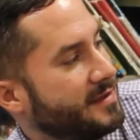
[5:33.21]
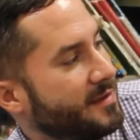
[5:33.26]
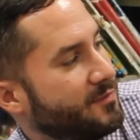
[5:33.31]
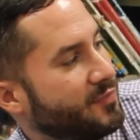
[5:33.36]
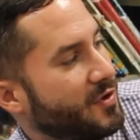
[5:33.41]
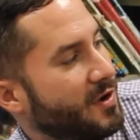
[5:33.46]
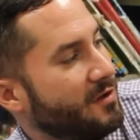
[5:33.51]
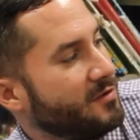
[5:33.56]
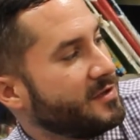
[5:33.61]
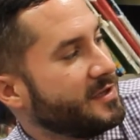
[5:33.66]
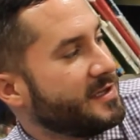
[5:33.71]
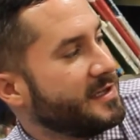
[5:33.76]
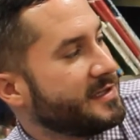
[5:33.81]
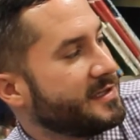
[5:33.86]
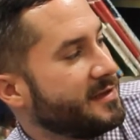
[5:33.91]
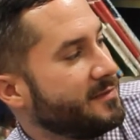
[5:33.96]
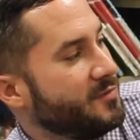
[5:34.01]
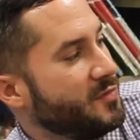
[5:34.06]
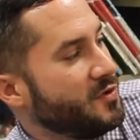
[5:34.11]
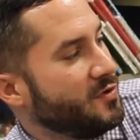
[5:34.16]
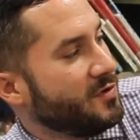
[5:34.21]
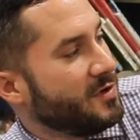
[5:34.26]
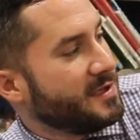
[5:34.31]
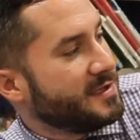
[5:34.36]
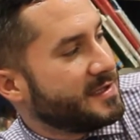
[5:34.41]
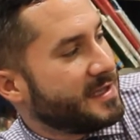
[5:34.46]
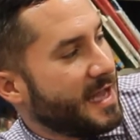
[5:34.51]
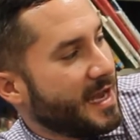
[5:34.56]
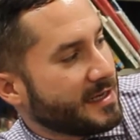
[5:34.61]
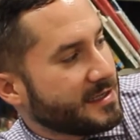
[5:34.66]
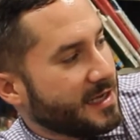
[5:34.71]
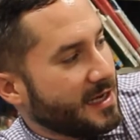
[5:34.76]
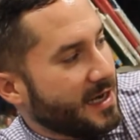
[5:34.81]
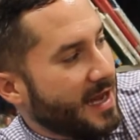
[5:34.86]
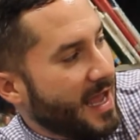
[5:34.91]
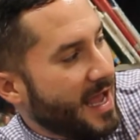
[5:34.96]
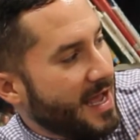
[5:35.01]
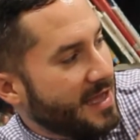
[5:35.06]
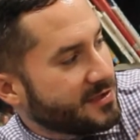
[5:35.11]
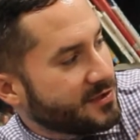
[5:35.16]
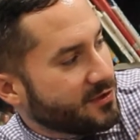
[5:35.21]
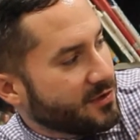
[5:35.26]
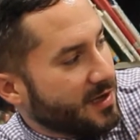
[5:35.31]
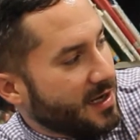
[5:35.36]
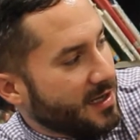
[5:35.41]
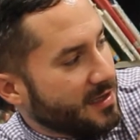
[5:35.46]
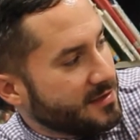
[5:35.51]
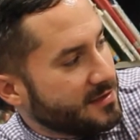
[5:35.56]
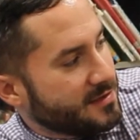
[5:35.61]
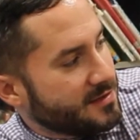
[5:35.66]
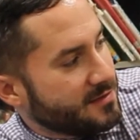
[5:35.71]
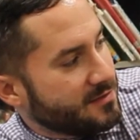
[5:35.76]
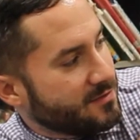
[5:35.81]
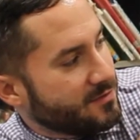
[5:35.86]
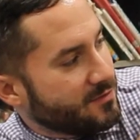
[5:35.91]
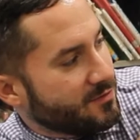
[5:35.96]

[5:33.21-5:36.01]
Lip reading: that prowled the distant moon and snacked on astronauts.